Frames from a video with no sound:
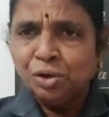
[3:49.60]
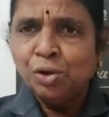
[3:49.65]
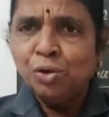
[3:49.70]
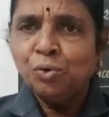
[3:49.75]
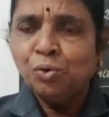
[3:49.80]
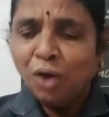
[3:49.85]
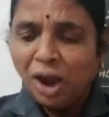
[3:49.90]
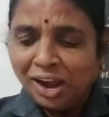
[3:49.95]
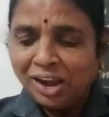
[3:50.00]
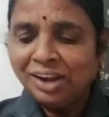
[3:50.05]

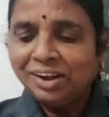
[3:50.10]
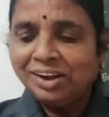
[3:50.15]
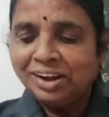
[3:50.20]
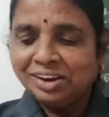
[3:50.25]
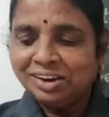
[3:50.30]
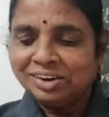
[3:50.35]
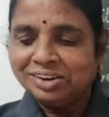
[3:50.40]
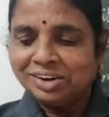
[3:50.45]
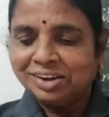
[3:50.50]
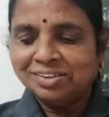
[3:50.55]
y
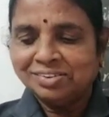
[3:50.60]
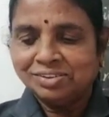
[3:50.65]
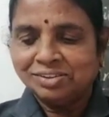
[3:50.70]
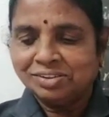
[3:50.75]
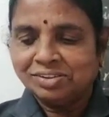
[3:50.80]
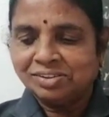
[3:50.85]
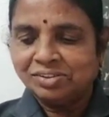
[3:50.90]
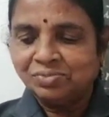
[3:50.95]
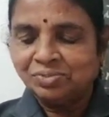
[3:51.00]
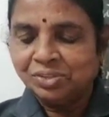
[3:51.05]

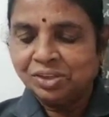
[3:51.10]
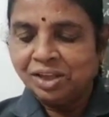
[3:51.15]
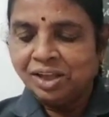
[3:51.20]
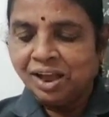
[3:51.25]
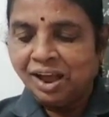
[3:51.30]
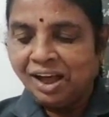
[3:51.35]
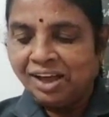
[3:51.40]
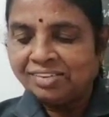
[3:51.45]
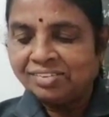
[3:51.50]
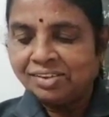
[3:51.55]
decreases
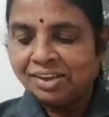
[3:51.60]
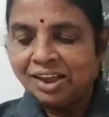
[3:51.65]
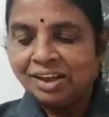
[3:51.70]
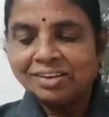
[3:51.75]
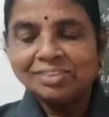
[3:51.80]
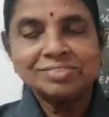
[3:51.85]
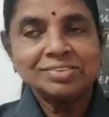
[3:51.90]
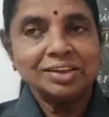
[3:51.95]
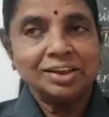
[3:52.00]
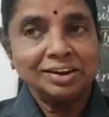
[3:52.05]
as
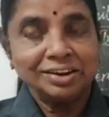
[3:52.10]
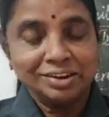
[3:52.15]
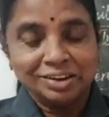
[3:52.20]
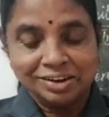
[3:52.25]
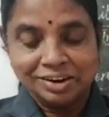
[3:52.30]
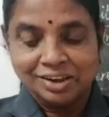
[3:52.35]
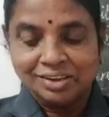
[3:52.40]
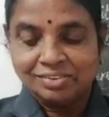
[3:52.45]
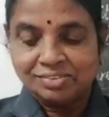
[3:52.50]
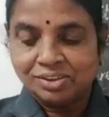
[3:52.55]
x
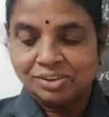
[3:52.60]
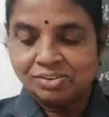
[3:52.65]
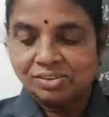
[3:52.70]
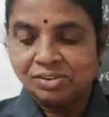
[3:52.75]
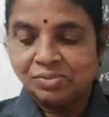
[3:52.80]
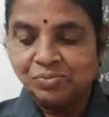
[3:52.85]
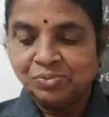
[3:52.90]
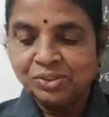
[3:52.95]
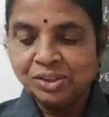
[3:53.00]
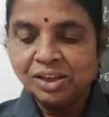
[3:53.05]

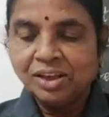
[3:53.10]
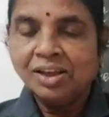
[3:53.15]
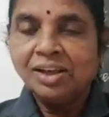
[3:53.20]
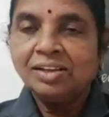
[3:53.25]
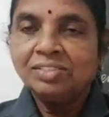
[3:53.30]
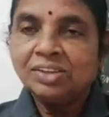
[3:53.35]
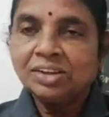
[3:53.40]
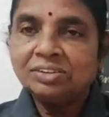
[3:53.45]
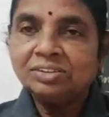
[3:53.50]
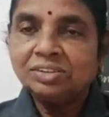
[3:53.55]
increases,
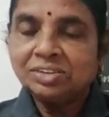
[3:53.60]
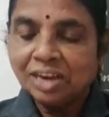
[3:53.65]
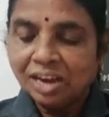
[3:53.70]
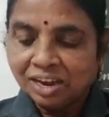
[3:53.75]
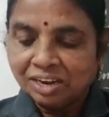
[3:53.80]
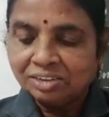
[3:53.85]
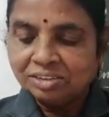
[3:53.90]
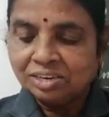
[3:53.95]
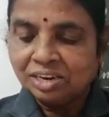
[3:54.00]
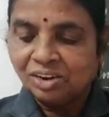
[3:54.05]
the
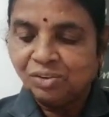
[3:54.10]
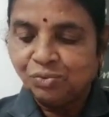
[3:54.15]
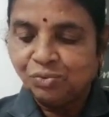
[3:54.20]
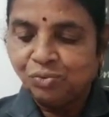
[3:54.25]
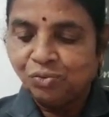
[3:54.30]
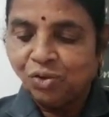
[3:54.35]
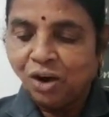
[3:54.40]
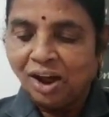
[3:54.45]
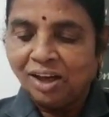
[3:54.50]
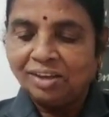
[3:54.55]
change in
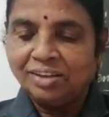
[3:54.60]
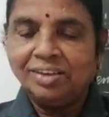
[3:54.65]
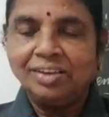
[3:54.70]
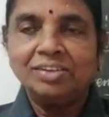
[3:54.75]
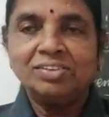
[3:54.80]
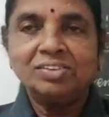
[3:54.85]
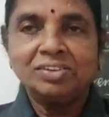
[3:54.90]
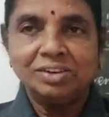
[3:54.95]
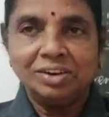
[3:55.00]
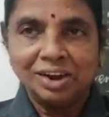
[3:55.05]
y
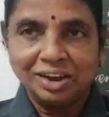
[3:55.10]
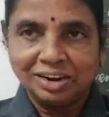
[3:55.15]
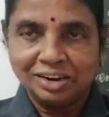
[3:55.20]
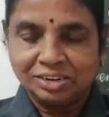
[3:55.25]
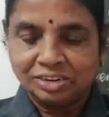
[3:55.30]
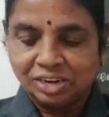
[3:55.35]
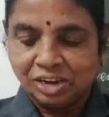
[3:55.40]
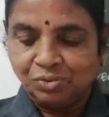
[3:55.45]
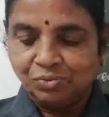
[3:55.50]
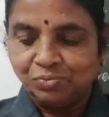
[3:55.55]
is
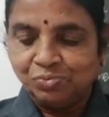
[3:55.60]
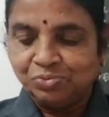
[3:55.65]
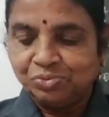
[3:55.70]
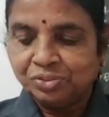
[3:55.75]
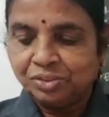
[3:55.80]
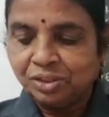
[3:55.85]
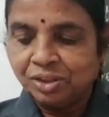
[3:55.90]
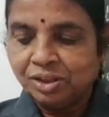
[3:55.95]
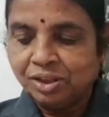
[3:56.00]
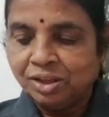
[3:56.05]
negative.
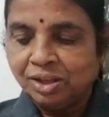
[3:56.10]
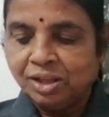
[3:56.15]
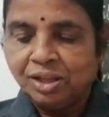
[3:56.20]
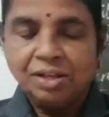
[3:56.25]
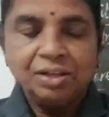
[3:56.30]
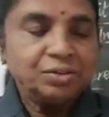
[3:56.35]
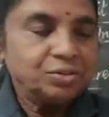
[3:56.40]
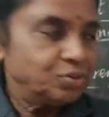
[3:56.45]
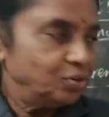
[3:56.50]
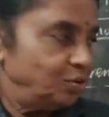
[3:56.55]

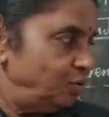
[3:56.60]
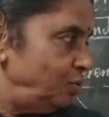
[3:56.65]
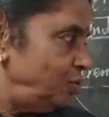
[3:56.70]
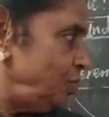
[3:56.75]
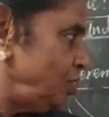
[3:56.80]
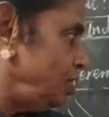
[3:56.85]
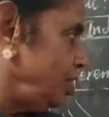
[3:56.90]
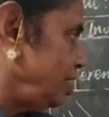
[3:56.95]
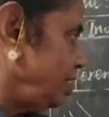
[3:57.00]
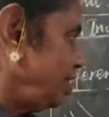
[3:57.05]
So,